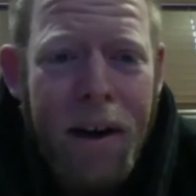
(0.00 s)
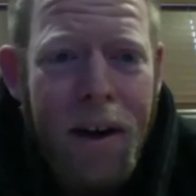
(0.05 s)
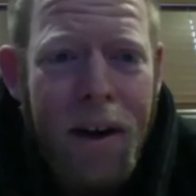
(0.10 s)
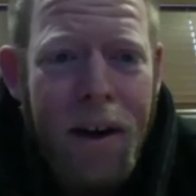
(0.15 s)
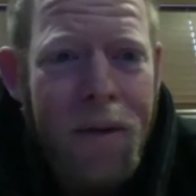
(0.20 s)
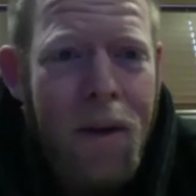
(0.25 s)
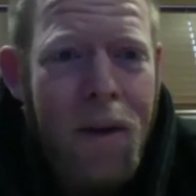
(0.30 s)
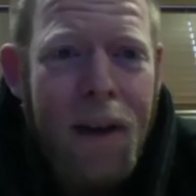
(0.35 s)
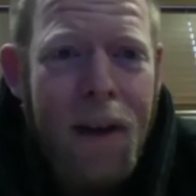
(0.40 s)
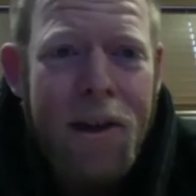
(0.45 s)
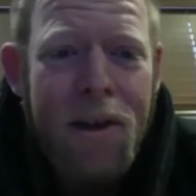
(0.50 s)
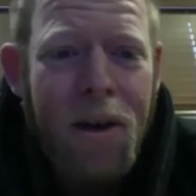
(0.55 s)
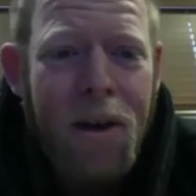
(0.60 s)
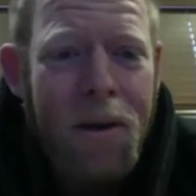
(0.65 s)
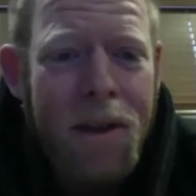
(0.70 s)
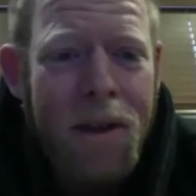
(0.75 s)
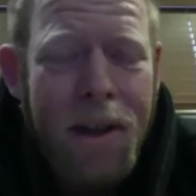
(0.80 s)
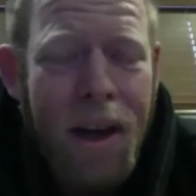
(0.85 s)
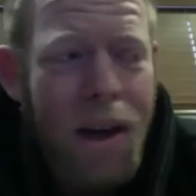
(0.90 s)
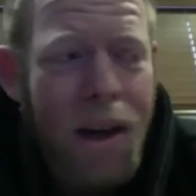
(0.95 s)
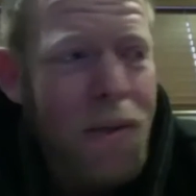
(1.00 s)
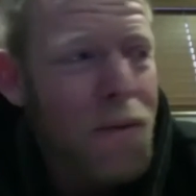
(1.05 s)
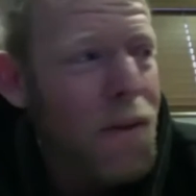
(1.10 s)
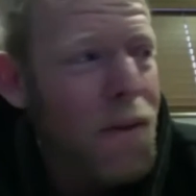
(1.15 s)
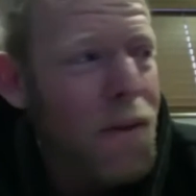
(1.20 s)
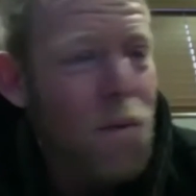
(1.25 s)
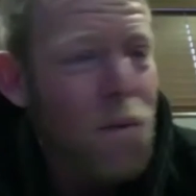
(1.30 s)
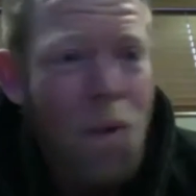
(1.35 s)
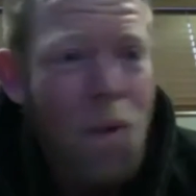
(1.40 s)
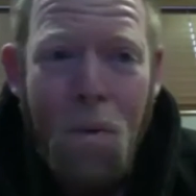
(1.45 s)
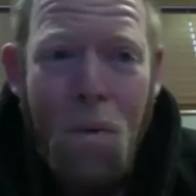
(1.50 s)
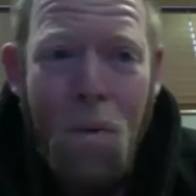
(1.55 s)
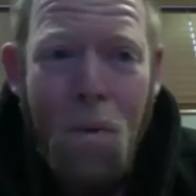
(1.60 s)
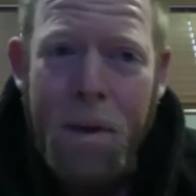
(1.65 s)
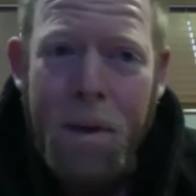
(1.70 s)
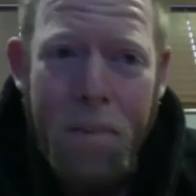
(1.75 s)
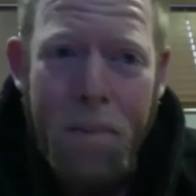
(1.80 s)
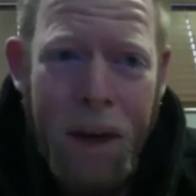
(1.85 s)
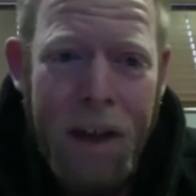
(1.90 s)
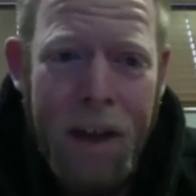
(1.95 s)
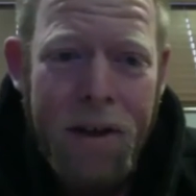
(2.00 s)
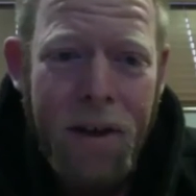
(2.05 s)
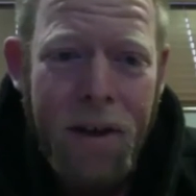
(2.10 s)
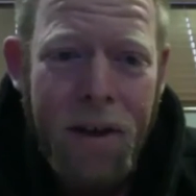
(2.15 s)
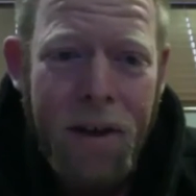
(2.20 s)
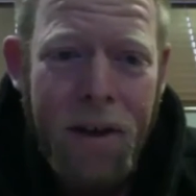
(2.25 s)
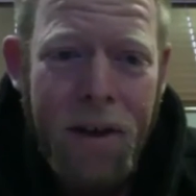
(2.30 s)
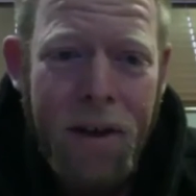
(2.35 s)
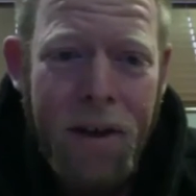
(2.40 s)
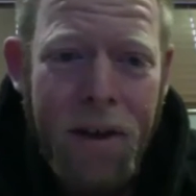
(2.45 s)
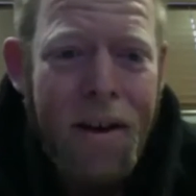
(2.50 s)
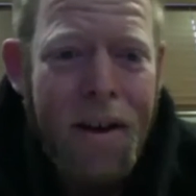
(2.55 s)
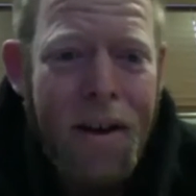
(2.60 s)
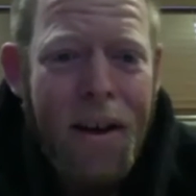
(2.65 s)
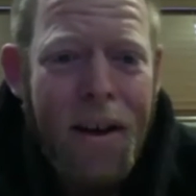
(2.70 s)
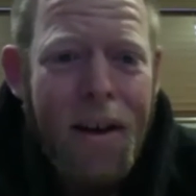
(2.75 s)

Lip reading: if you've got your own stuff with the beach right there,